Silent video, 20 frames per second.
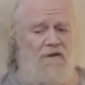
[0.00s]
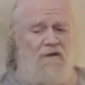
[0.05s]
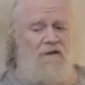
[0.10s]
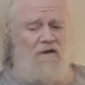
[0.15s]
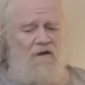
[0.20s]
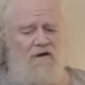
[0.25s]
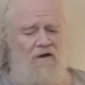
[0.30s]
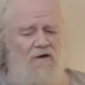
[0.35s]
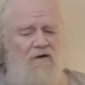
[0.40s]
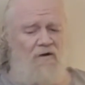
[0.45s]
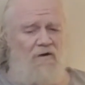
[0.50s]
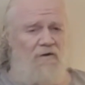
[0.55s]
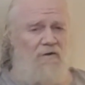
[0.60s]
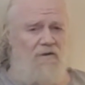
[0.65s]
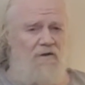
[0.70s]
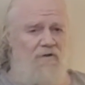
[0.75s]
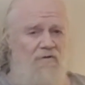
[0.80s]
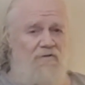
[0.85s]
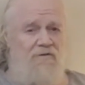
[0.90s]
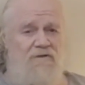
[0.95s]
The
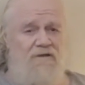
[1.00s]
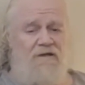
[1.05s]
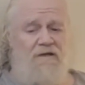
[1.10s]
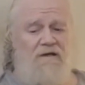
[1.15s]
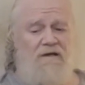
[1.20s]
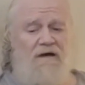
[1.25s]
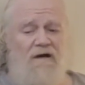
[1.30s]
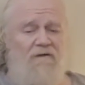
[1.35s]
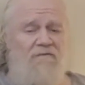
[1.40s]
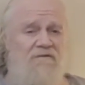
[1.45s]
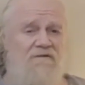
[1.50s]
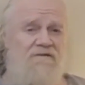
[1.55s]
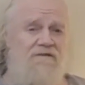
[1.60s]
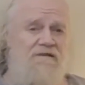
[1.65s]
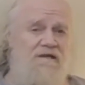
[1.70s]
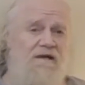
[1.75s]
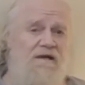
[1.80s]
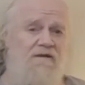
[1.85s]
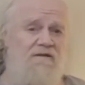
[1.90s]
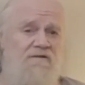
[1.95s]
only thing I have to
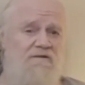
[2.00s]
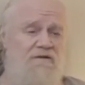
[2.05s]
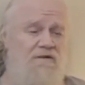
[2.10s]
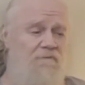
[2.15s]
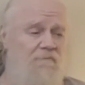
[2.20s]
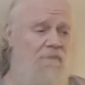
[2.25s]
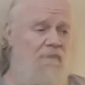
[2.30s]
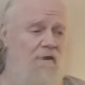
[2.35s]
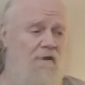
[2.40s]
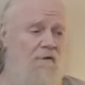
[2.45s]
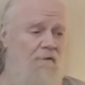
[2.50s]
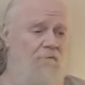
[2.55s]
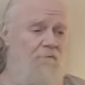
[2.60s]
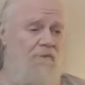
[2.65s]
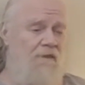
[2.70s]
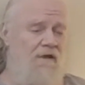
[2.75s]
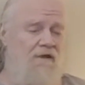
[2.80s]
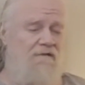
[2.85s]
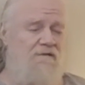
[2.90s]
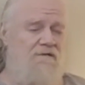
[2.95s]
say is that
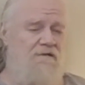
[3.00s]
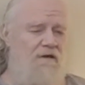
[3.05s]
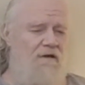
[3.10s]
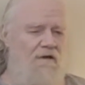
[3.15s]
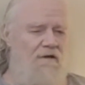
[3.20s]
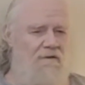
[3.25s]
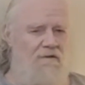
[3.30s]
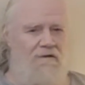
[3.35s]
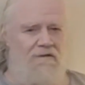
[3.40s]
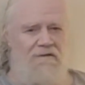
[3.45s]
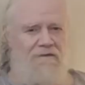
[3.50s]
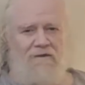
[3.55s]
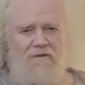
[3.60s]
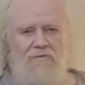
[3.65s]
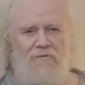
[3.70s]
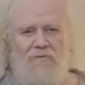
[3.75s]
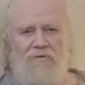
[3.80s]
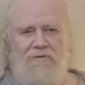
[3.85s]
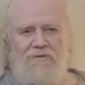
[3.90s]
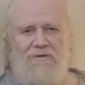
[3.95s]
it's kind of like
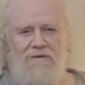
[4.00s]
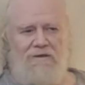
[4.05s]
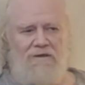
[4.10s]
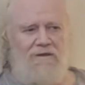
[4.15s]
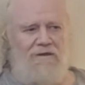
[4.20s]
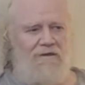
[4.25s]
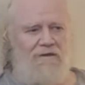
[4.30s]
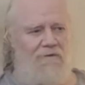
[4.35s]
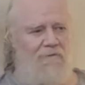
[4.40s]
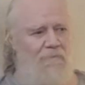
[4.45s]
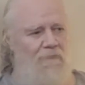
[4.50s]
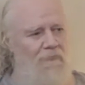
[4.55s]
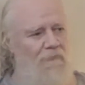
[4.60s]
what the